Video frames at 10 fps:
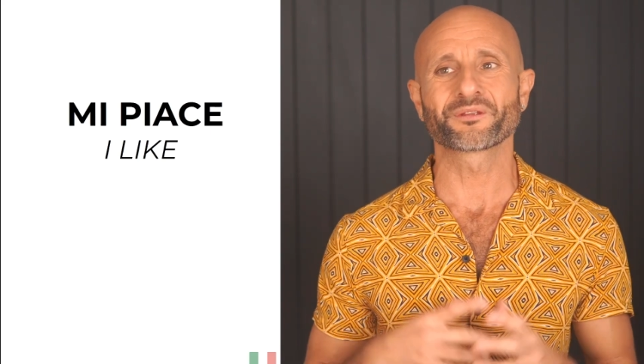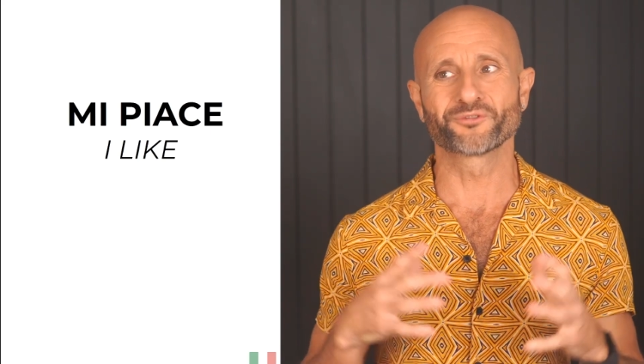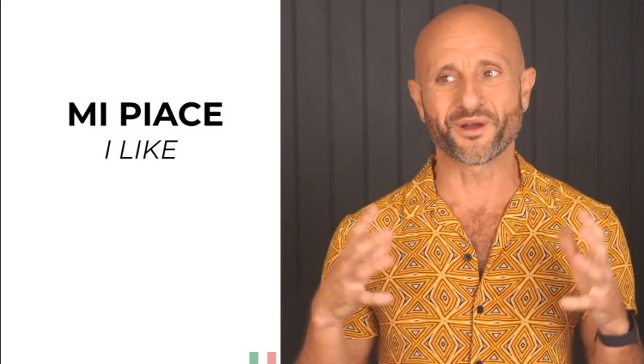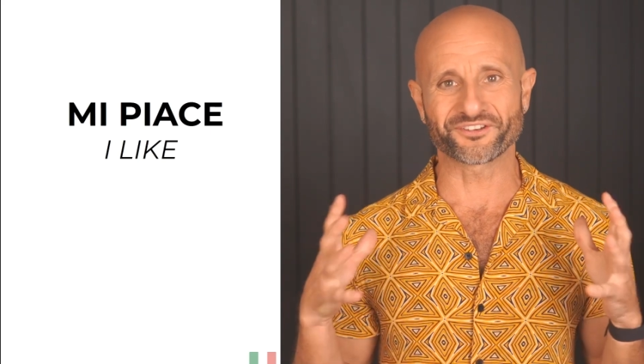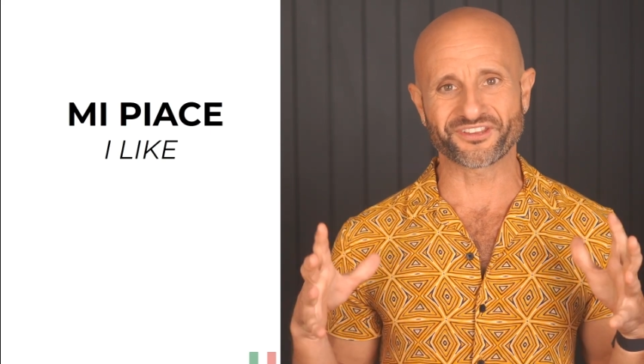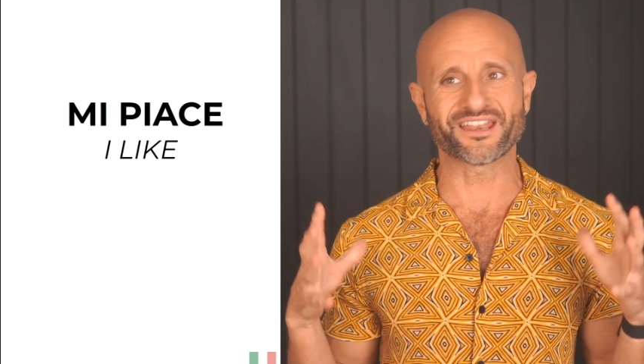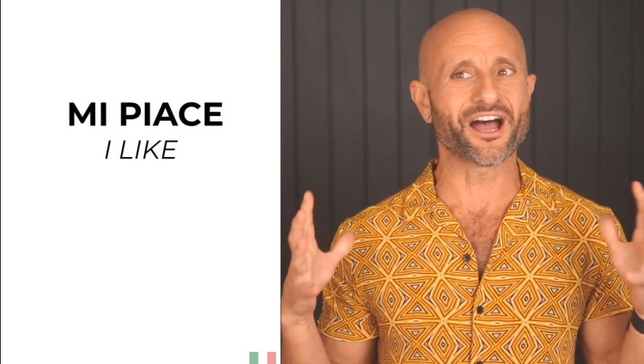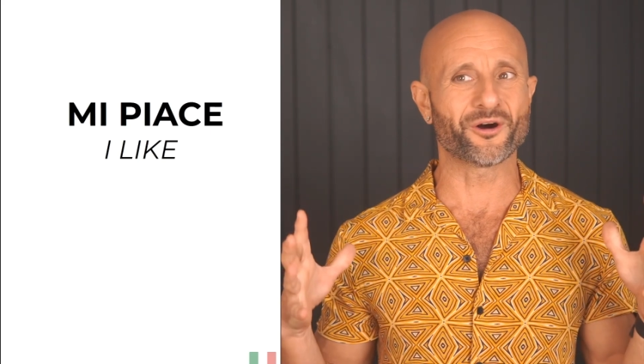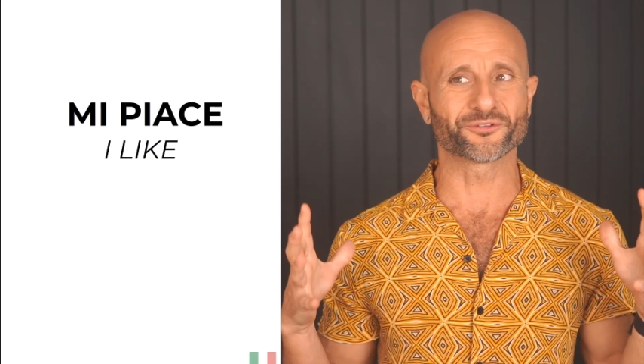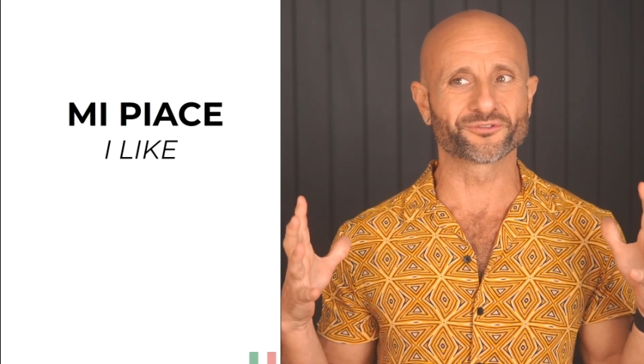to understand
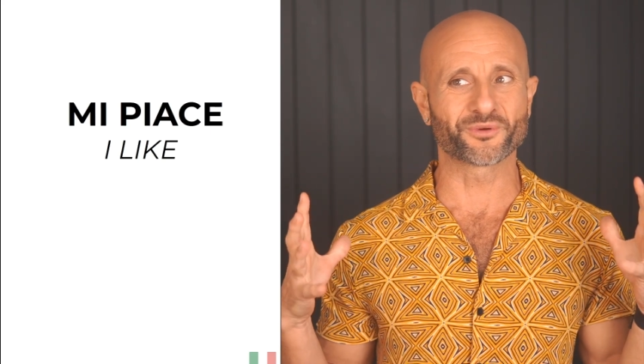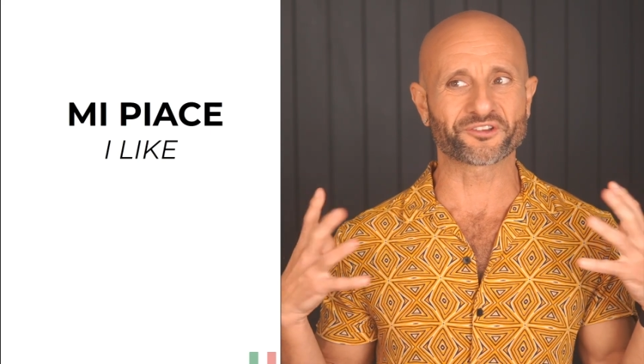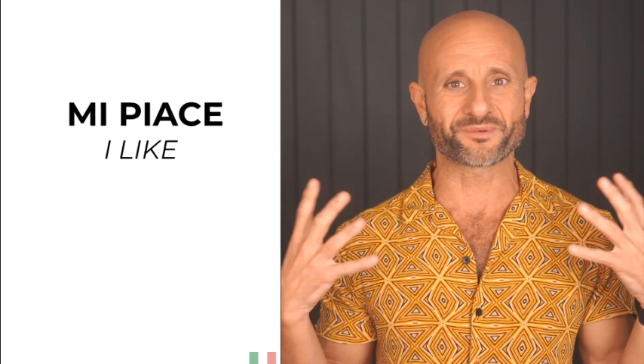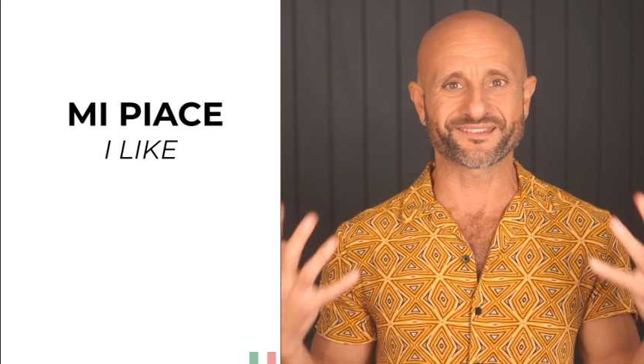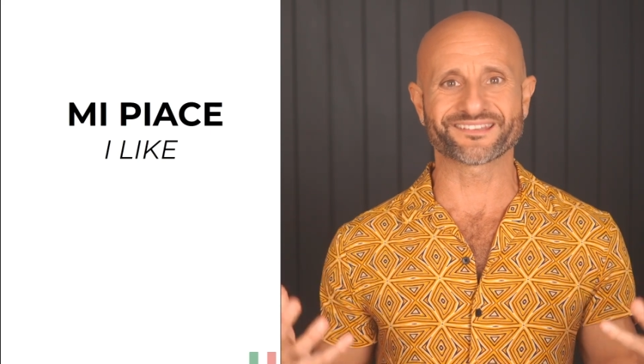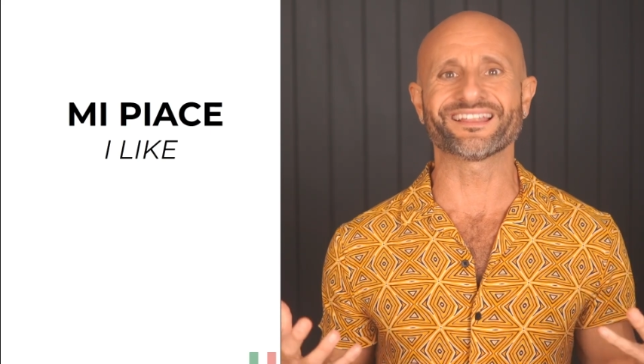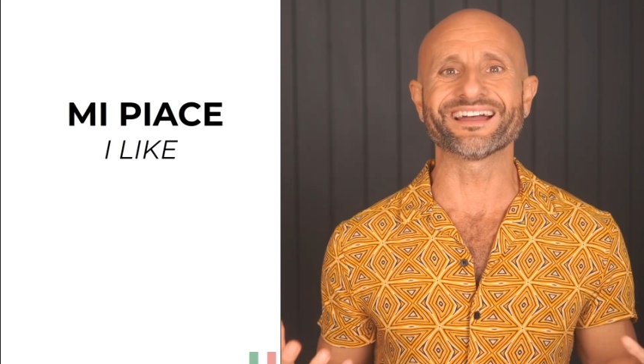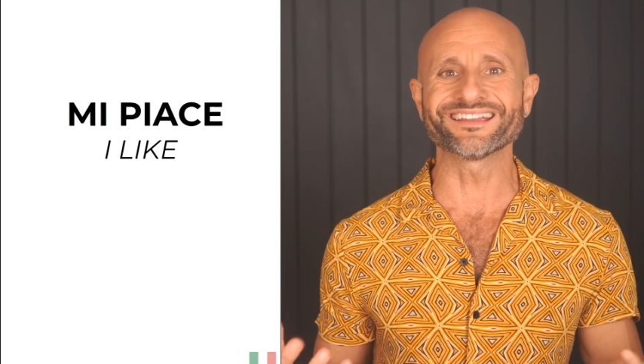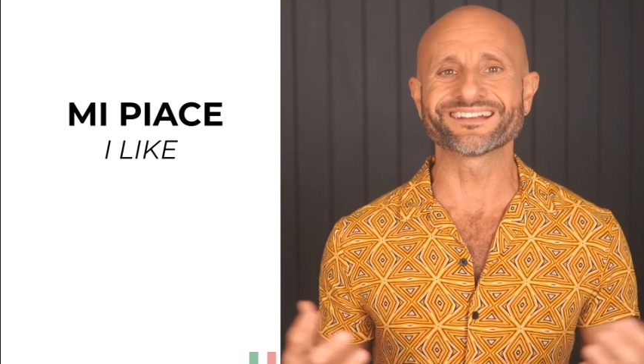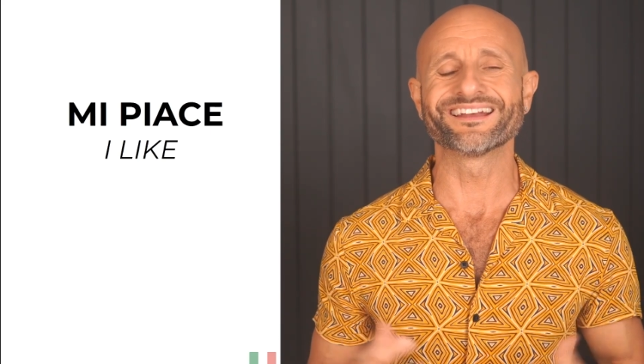how to express
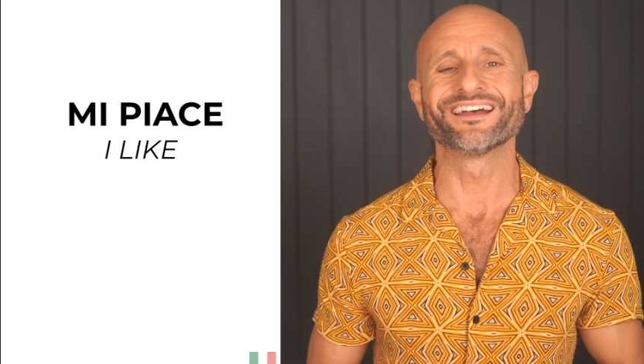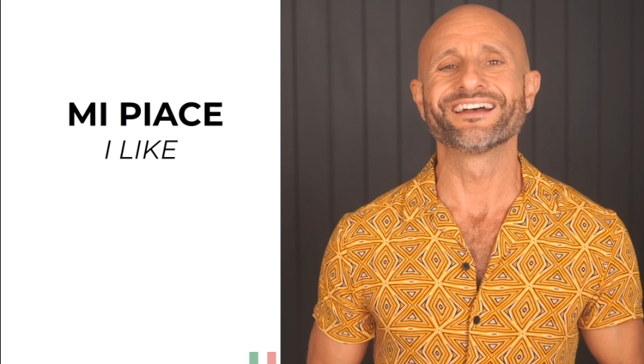like.